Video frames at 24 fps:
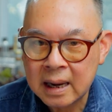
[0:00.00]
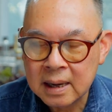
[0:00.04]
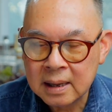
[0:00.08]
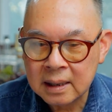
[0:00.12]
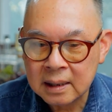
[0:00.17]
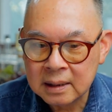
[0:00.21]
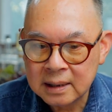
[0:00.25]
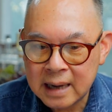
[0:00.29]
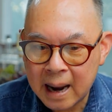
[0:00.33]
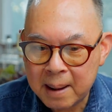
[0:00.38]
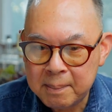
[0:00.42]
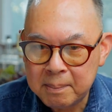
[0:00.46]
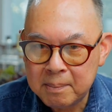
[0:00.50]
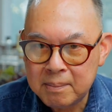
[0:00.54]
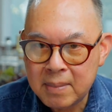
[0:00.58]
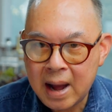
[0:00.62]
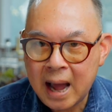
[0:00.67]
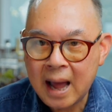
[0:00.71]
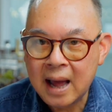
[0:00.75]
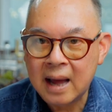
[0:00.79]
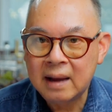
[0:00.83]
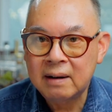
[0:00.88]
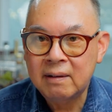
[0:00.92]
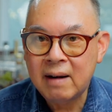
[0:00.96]

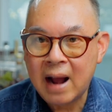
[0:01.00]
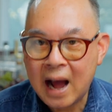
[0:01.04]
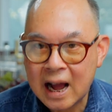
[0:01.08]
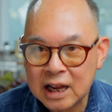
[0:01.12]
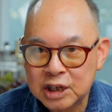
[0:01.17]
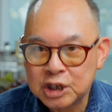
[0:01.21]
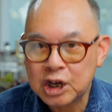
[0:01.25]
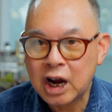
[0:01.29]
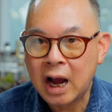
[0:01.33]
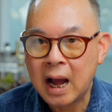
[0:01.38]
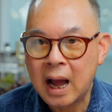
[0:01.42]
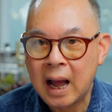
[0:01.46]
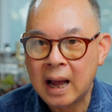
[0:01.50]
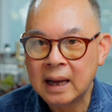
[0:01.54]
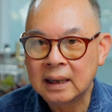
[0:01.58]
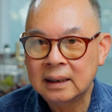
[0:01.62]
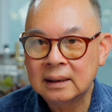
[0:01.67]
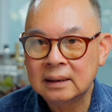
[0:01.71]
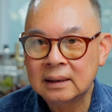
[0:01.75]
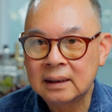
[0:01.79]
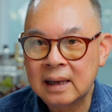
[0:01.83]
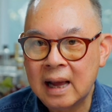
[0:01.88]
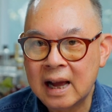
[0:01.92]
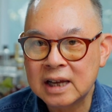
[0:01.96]
Dhamma Raja
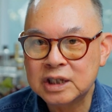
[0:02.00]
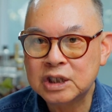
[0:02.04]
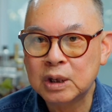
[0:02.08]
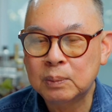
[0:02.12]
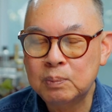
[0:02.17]
as